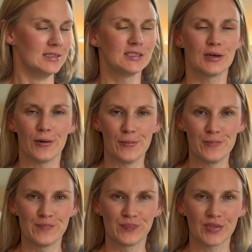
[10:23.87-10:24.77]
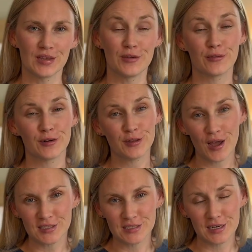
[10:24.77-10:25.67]
So you've learned
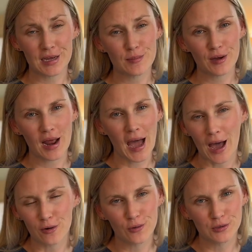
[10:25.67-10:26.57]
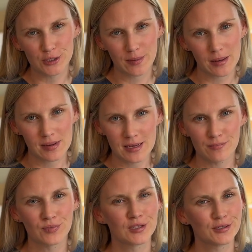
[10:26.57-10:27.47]
lots today about how to hold your baby.
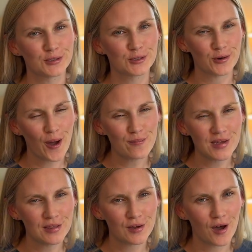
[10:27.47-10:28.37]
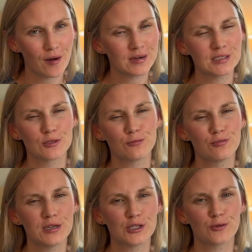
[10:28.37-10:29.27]
Drop me in the comments
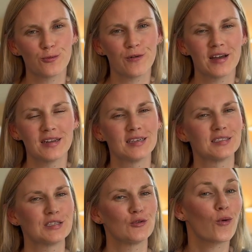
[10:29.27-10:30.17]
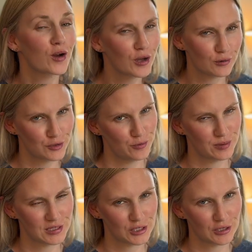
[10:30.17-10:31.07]
which one is your go-to
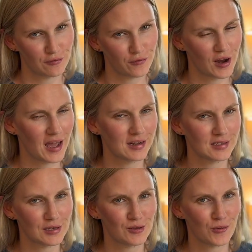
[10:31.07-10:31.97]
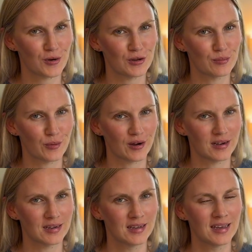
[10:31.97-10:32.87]
position for handling your
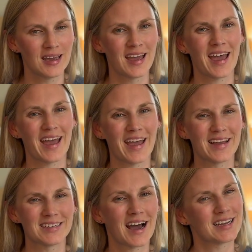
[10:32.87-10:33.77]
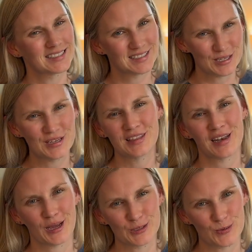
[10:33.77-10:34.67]
newborn, and I'll see you in the
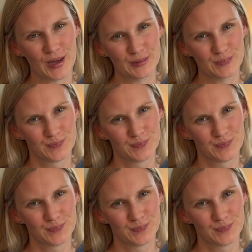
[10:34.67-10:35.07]
next one.